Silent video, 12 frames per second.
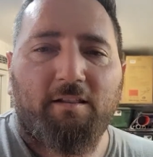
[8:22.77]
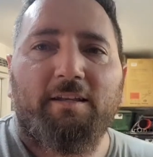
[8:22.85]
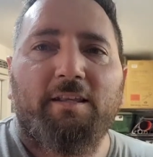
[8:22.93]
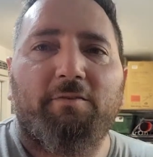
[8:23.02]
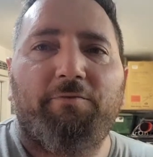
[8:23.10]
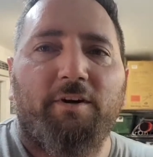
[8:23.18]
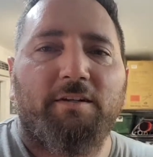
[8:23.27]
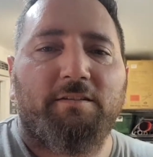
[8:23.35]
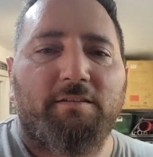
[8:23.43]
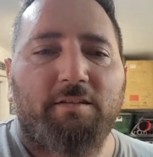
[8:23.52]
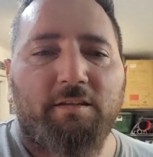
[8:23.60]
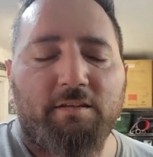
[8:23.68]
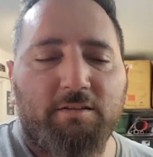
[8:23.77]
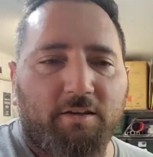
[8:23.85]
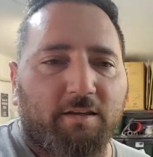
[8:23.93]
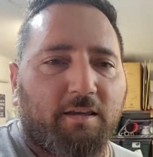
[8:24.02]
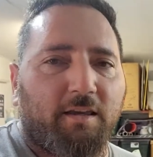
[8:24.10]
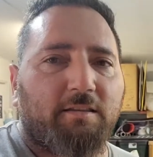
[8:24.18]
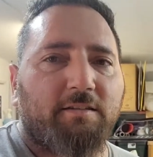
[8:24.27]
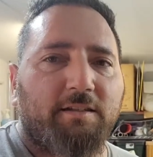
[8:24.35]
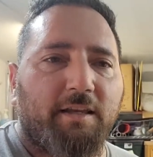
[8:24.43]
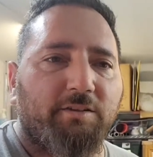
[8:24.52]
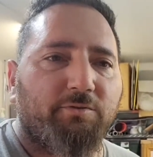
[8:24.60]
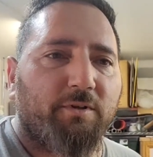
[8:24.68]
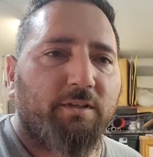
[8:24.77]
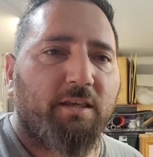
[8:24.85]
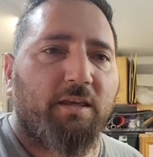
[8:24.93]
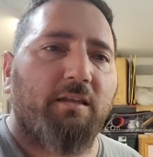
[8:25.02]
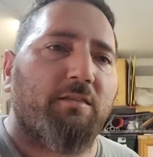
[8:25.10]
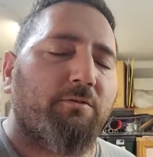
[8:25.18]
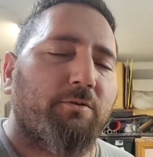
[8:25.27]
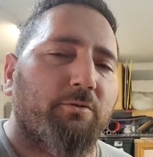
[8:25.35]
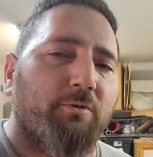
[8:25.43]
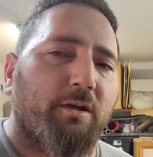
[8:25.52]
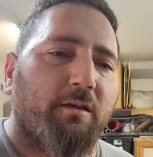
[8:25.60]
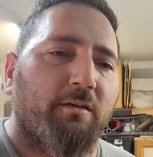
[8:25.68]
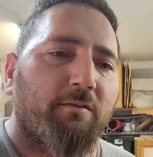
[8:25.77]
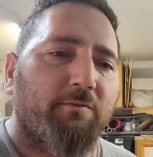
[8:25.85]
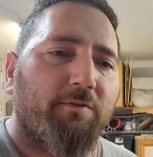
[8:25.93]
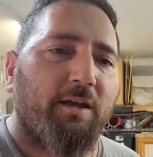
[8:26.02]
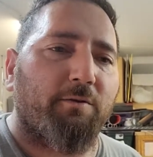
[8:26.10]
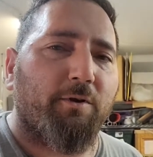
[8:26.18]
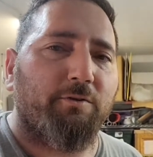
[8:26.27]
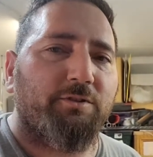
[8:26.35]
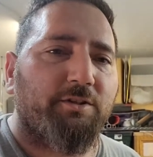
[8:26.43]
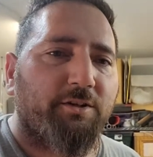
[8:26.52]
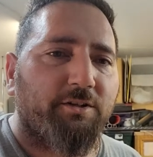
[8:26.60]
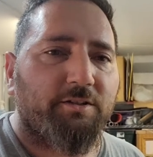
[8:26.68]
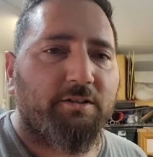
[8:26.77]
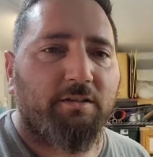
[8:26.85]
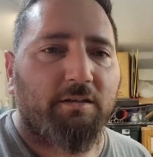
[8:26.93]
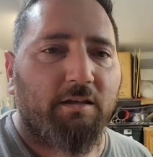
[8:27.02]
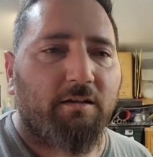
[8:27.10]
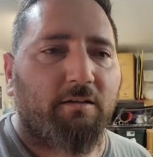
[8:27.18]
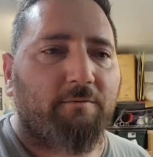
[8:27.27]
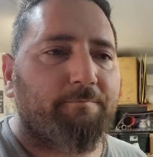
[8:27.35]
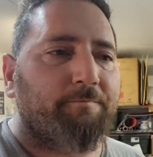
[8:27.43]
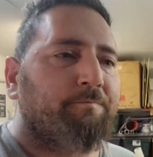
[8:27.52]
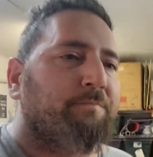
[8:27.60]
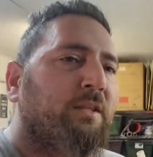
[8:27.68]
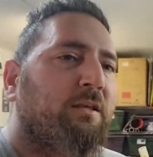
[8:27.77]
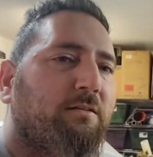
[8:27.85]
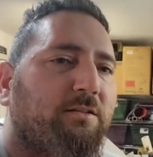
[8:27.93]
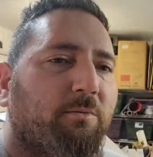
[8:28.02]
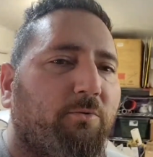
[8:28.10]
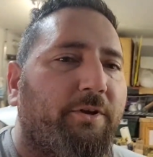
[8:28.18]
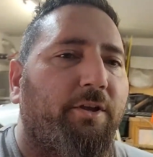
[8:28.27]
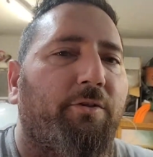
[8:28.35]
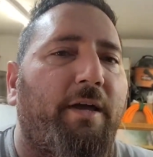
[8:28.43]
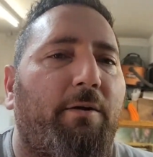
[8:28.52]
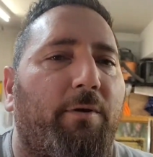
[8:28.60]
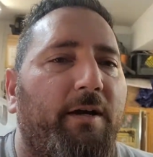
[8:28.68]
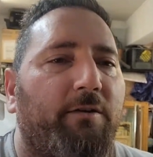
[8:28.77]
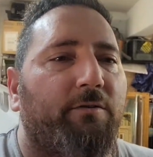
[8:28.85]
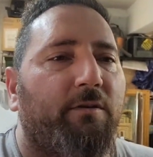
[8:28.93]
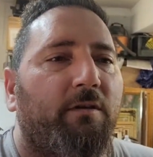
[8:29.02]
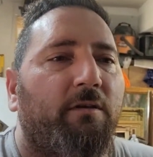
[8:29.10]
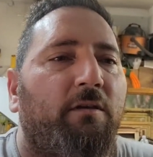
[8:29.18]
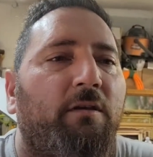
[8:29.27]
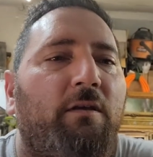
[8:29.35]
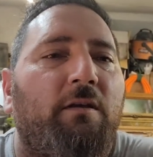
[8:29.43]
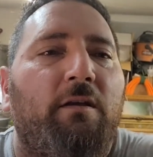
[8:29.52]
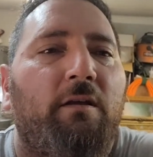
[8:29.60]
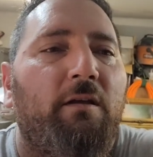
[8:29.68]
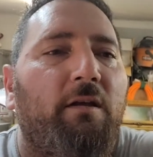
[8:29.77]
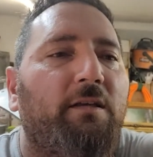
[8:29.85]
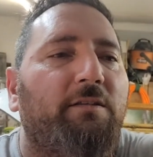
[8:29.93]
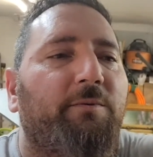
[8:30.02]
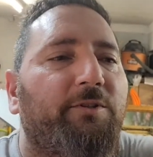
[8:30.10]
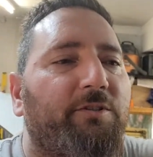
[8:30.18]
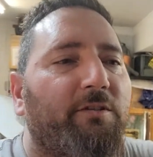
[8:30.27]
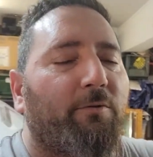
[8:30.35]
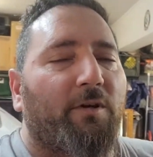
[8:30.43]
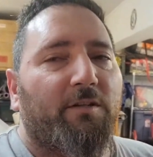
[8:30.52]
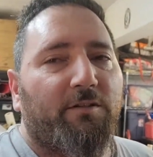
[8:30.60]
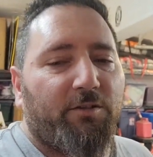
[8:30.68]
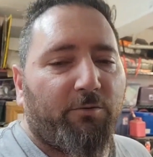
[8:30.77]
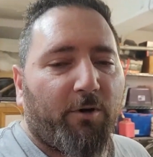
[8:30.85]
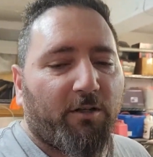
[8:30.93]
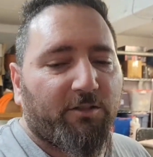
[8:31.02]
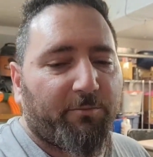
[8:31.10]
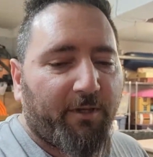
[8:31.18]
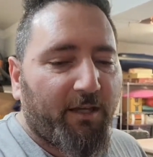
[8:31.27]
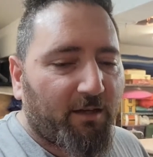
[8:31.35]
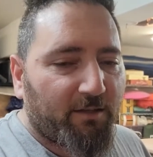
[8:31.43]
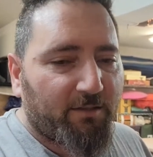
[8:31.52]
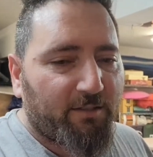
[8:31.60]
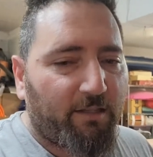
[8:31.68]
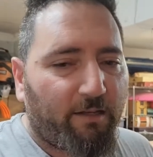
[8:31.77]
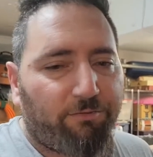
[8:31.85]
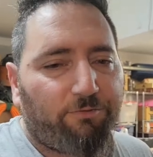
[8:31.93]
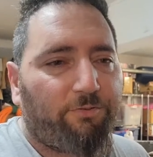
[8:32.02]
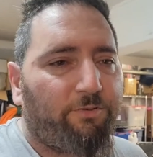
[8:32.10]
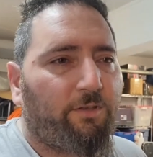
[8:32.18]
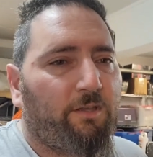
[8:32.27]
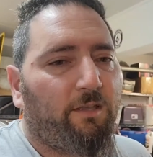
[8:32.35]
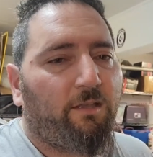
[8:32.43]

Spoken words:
collecting funds so I could get the stage 1 kit through V8 Roadsters. So I'm going to go that route. As much as I want to do Monster Miata stuff,